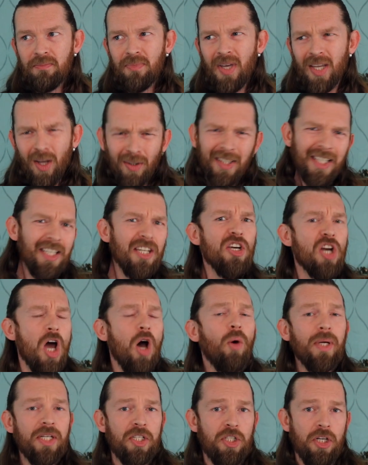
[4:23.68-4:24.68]
they all need to
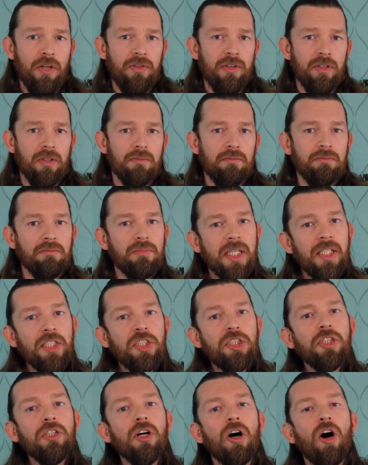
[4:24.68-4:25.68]
know each other. They
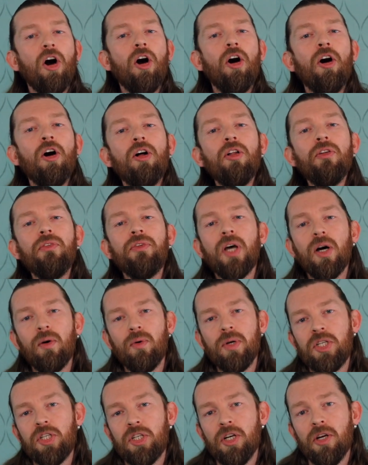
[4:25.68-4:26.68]
should all
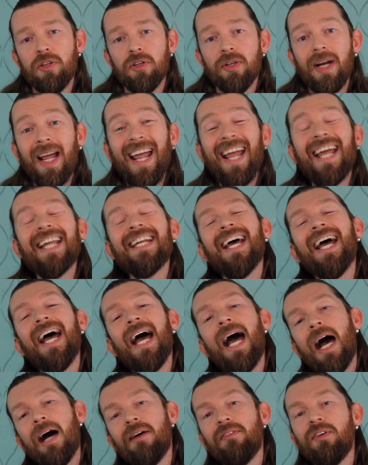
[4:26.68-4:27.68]
know each other and
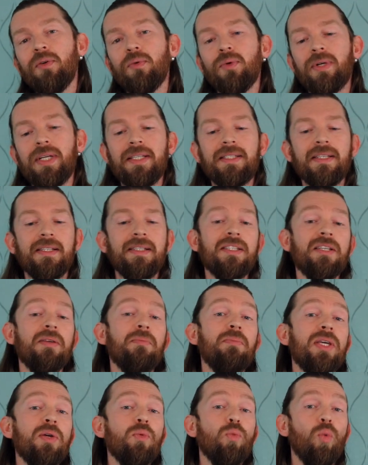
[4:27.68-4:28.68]
have a reason to
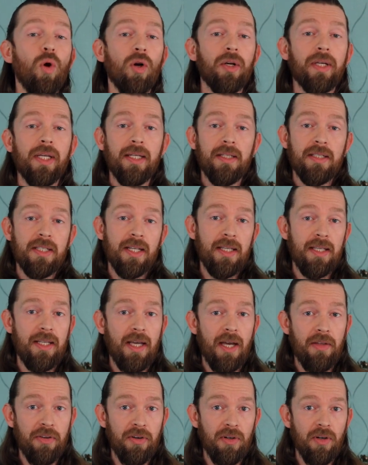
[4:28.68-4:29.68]
be working
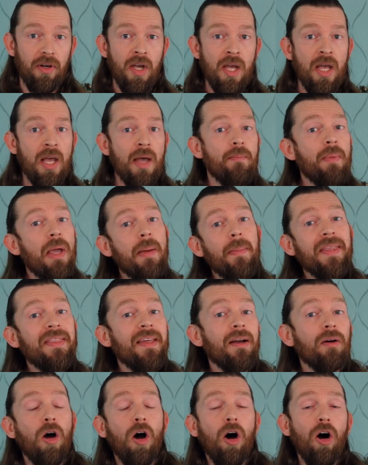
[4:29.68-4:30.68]
together. Maybe
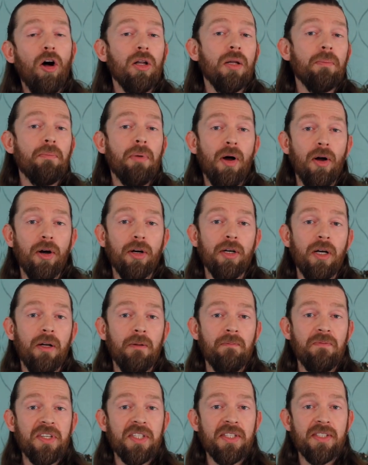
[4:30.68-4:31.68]
they're all a part
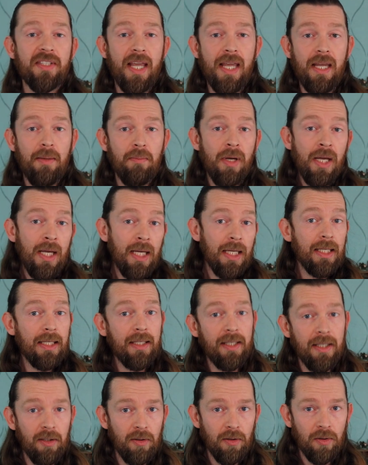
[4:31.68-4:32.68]
of the same
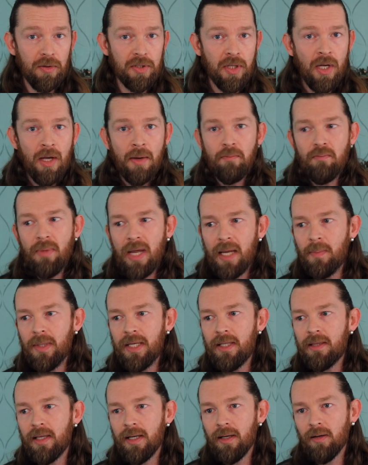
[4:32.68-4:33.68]
guild.
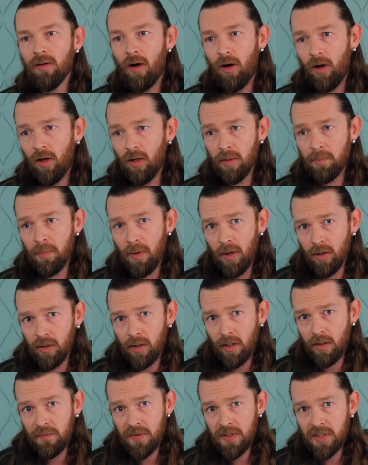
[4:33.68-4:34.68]
Maybe they're all a
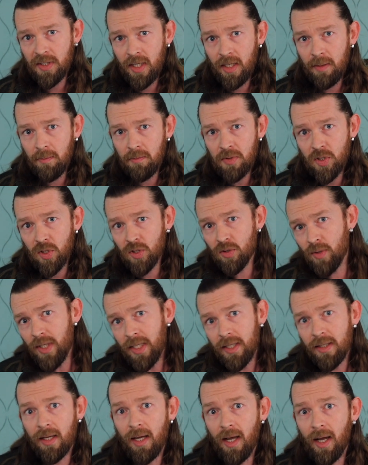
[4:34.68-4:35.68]
part of the same
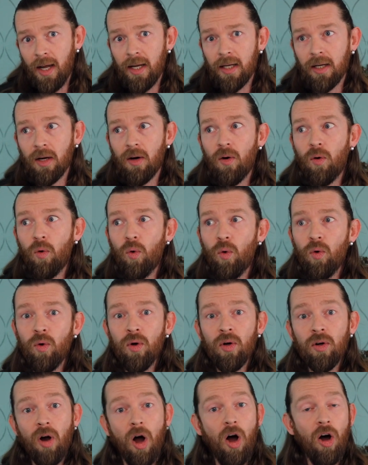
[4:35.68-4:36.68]
street gang
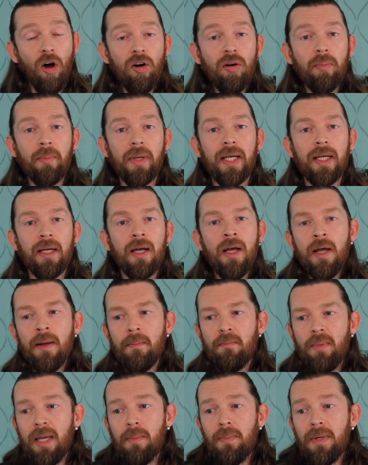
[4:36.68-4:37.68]
or army.
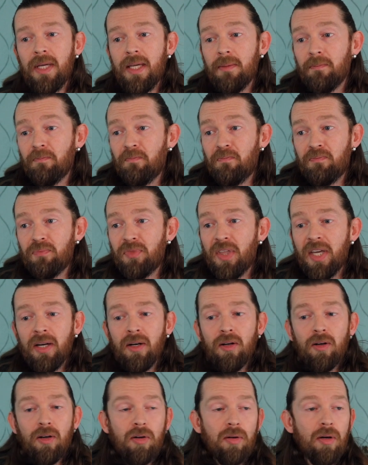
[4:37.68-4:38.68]
Maybe
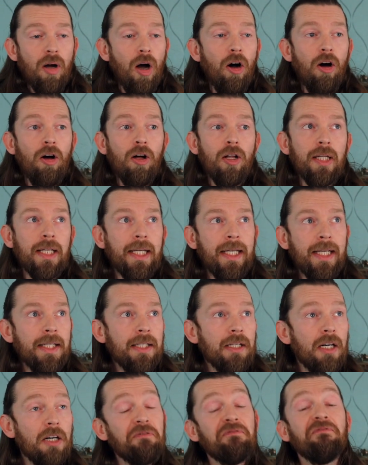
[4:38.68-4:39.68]
they're all
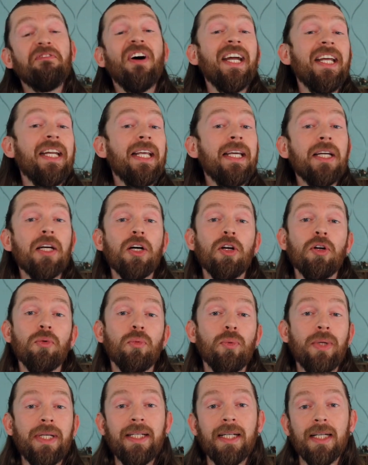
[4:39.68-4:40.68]
in a fighting
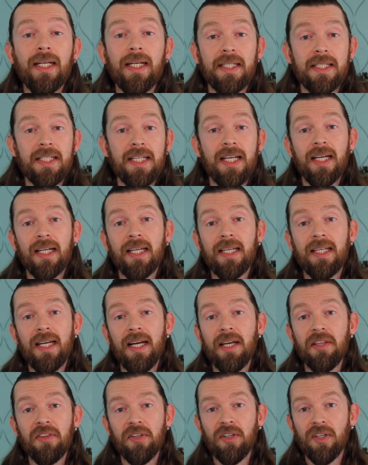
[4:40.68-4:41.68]
arena
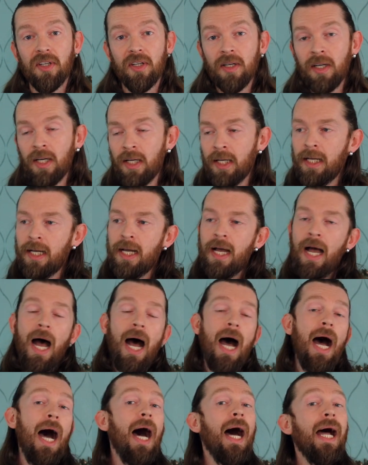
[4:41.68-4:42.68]
together.
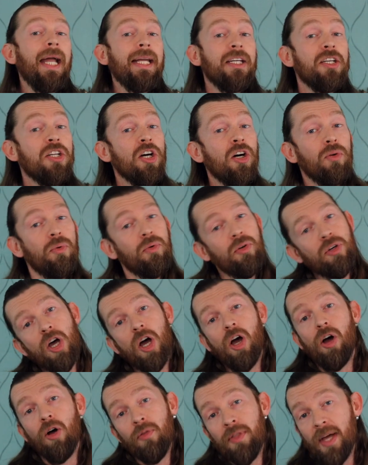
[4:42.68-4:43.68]
I don't
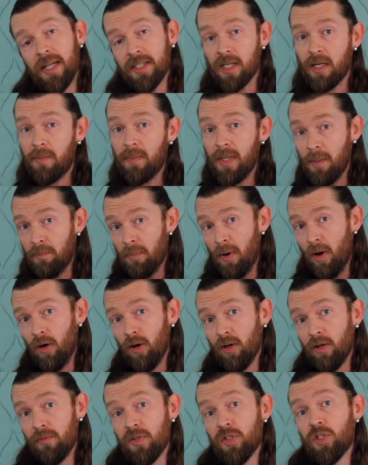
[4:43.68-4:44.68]
know. That's going to be a
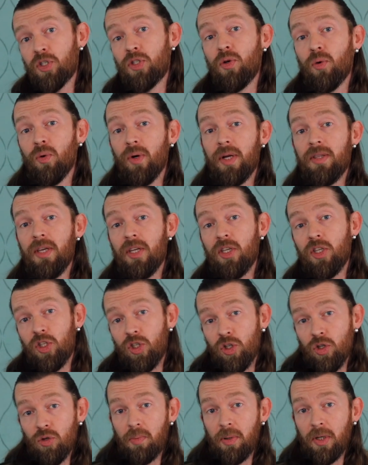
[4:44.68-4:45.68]
part of the story that
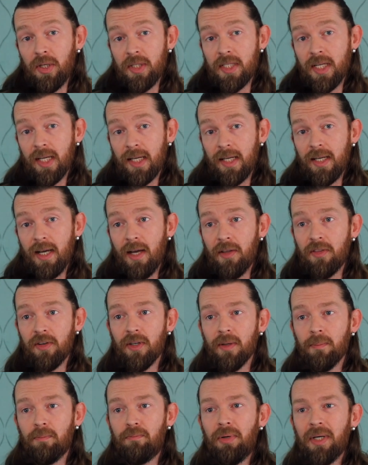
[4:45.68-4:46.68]
you put
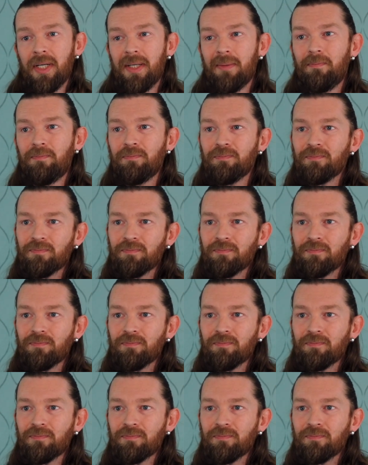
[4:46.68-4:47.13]
together. But